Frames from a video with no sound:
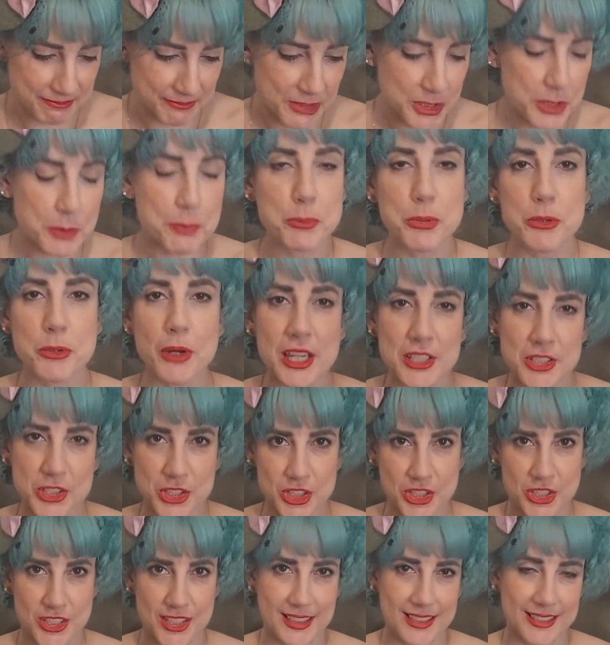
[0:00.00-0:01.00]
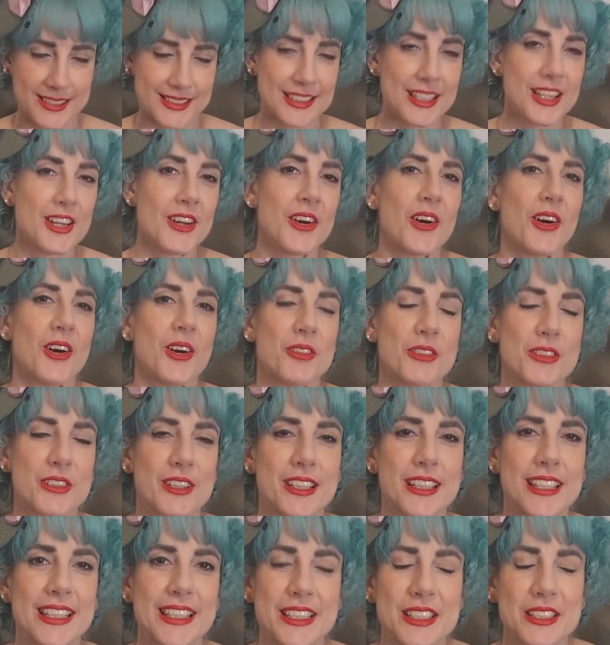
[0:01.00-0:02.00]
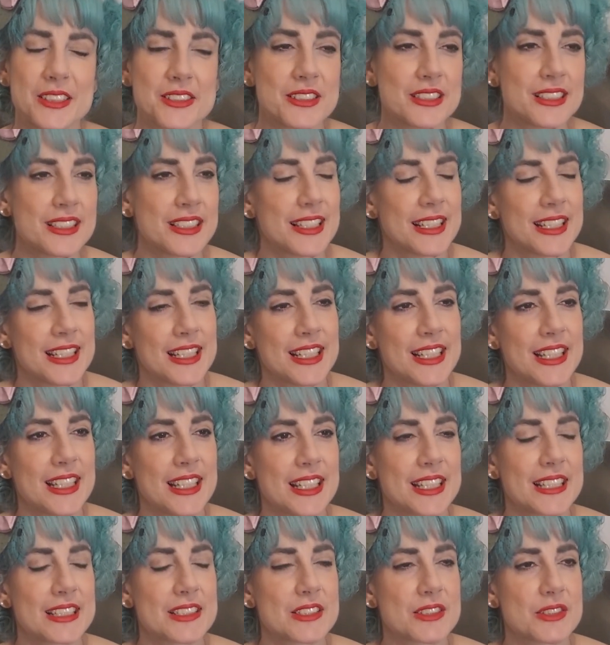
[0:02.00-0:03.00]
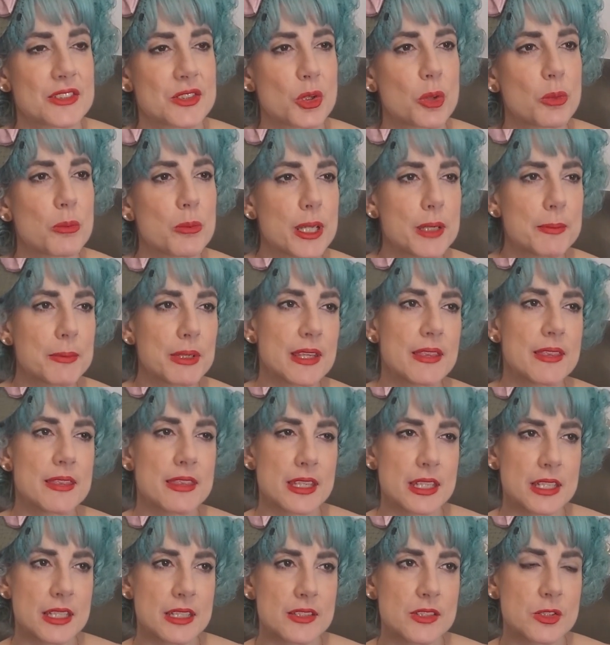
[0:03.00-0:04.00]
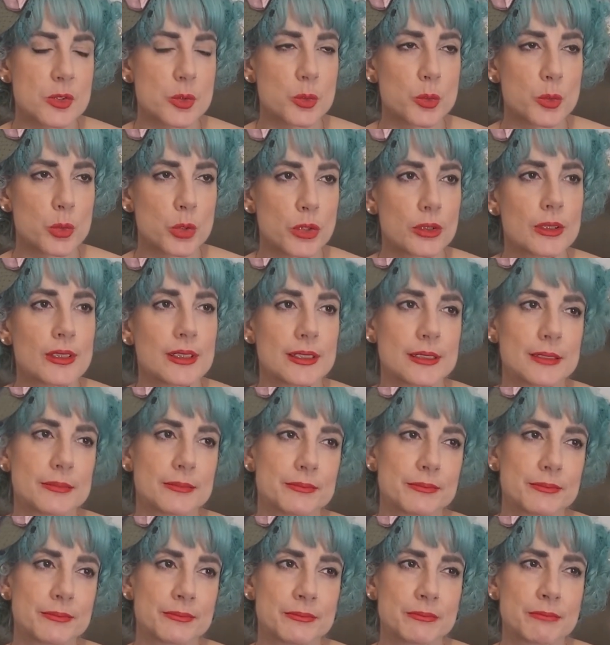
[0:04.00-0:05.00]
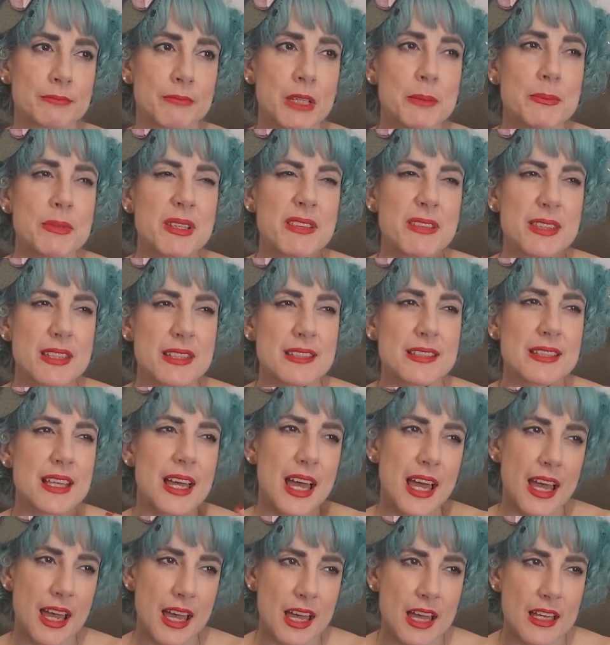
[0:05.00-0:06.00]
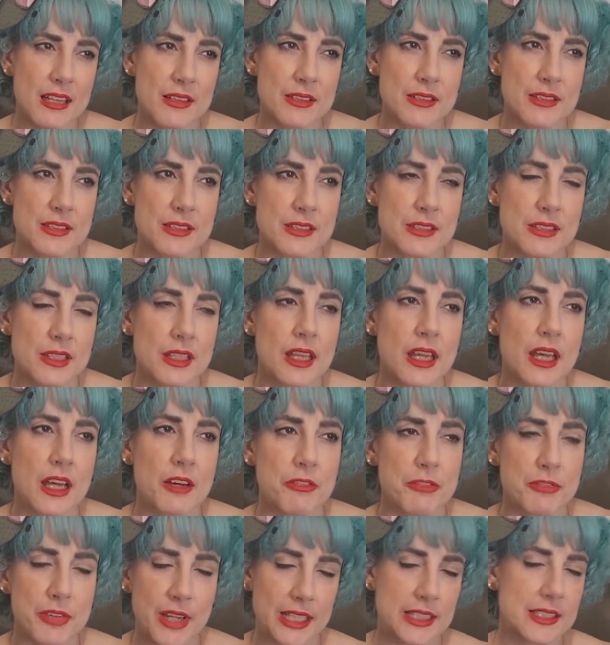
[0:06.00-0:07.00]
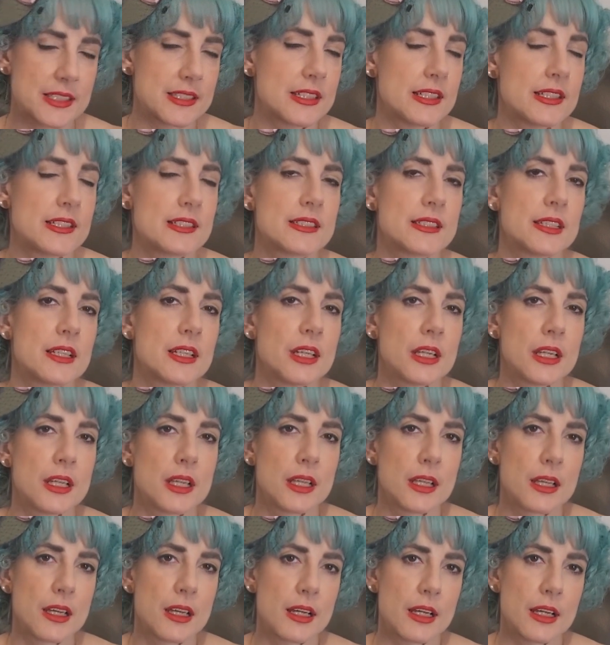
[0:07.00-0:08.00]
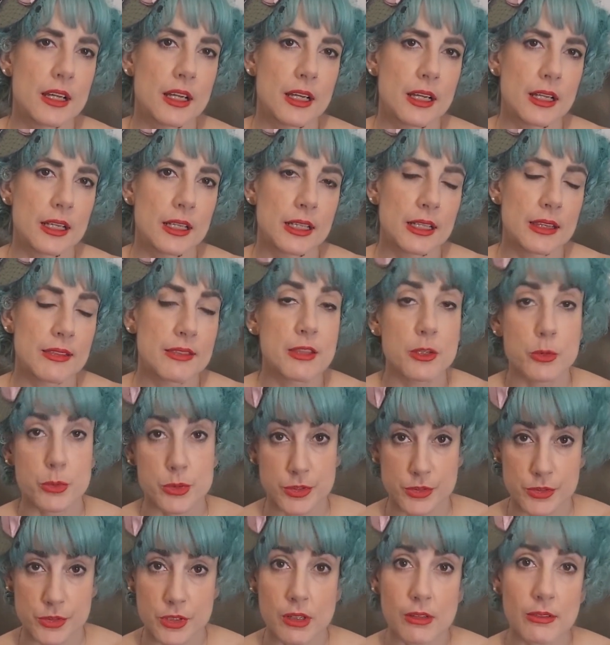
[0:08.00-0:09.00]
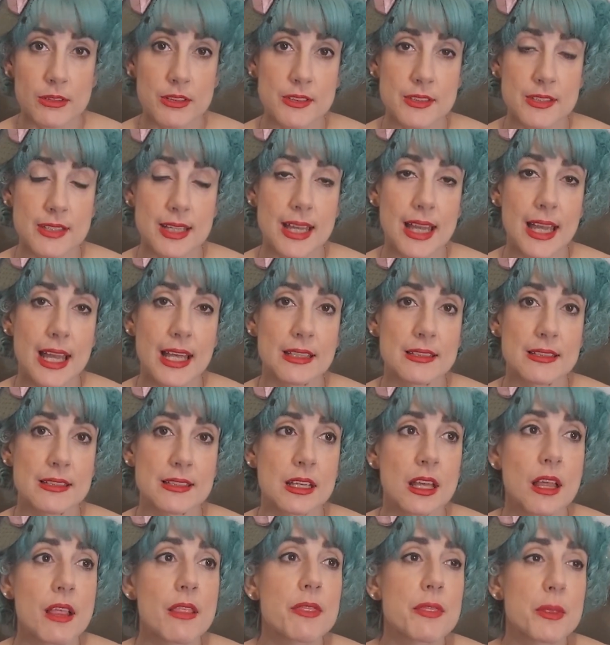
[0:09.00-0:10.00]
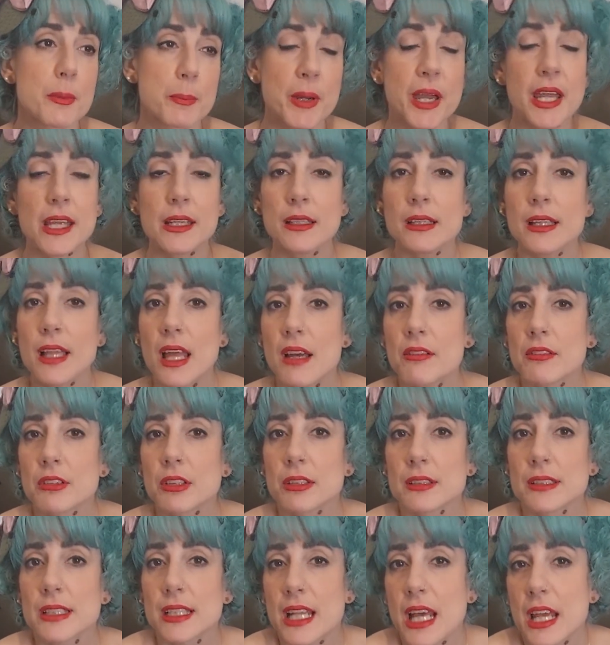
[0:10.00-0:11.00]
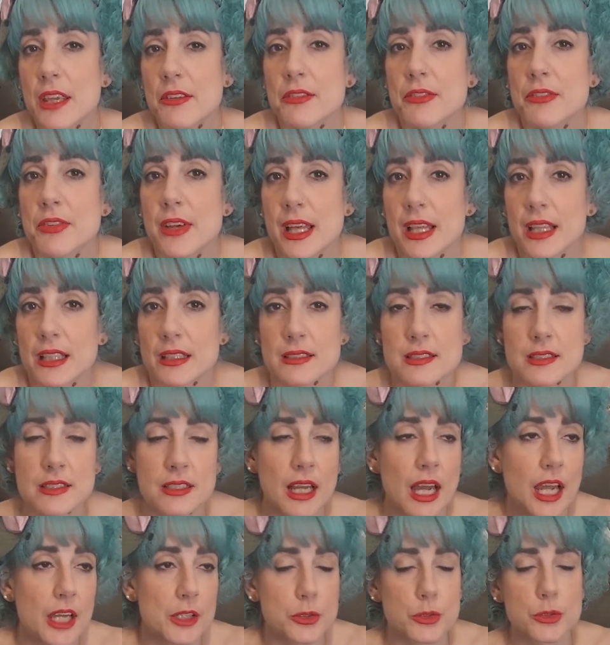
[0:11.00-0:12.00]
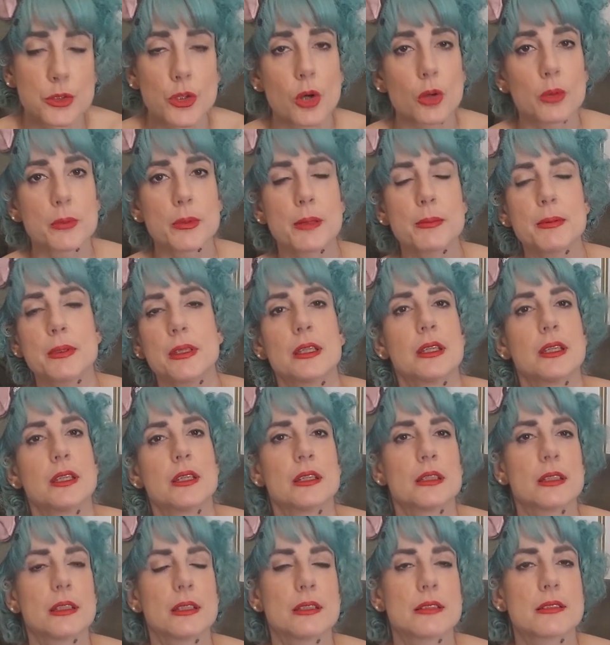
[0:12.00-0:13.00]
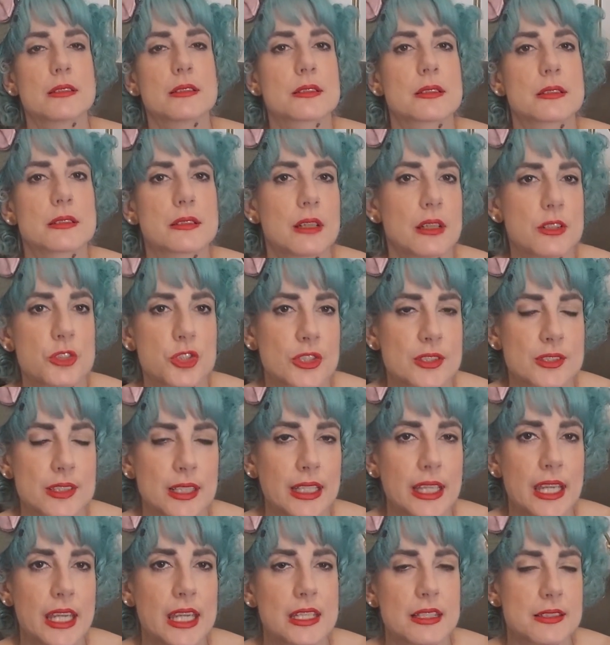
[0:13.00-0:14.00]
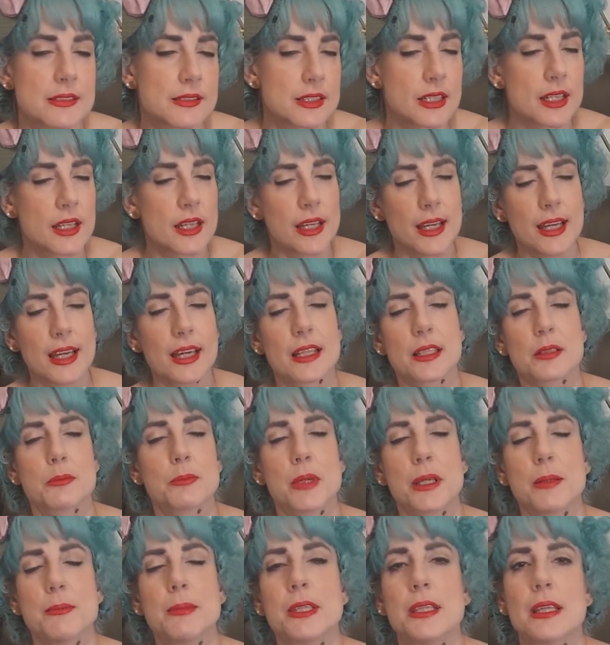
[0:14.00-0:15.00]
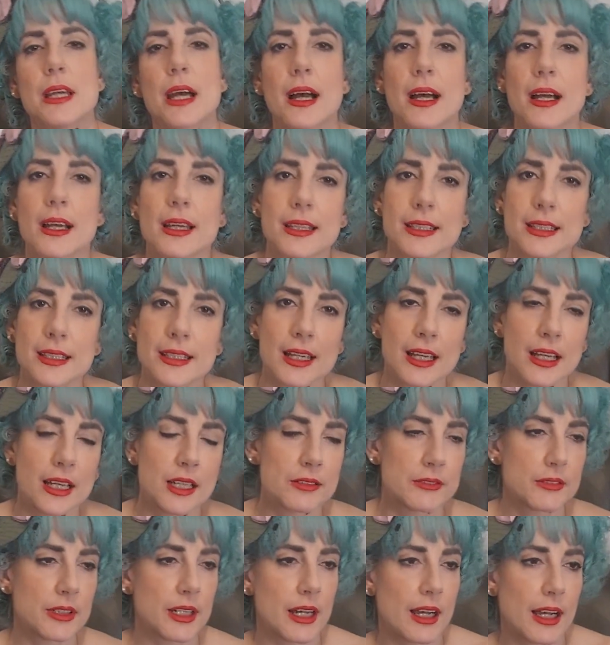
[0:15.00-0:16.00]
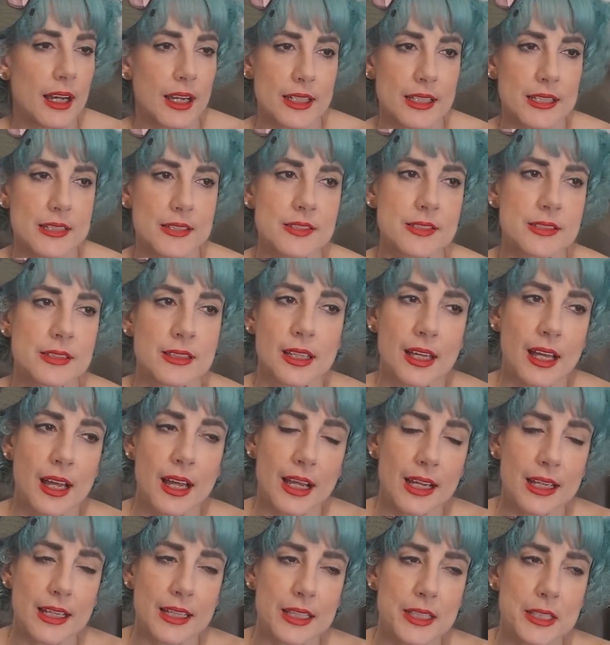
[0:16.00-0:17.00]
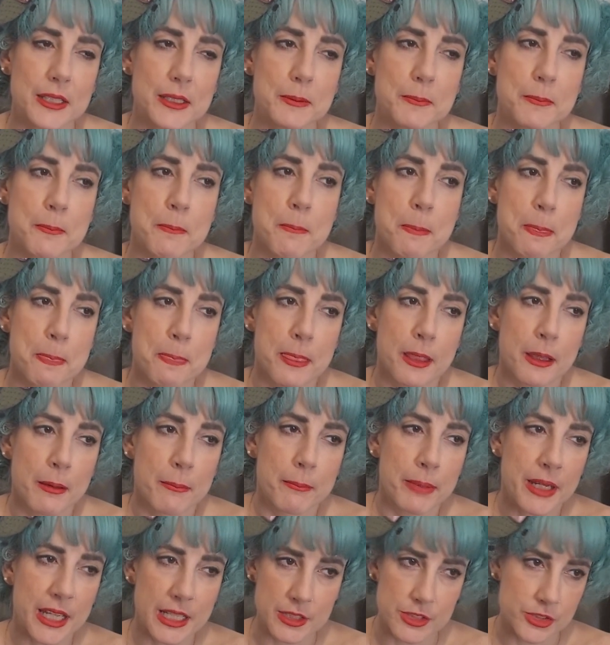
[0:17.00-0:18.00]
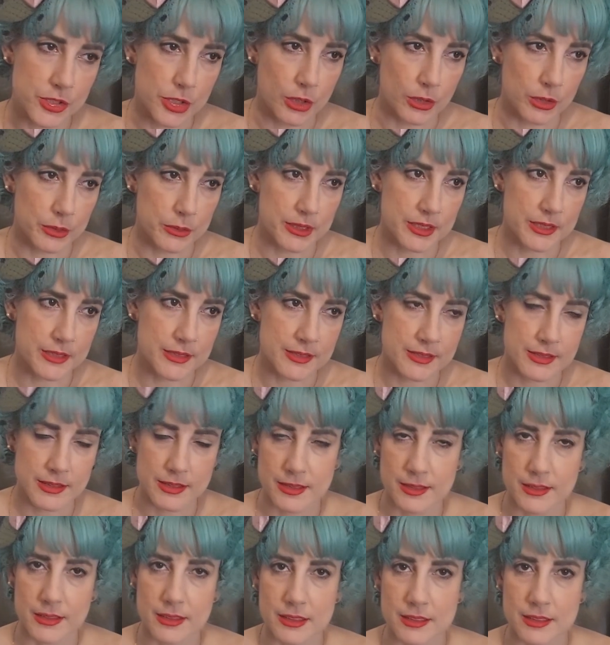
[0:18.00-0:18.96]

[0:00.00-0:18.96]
depression over here, and so maybe this has affected the result and the pain level that I felt. I don't know, maybe it's just a case, and maybe I have a high pain tolerance.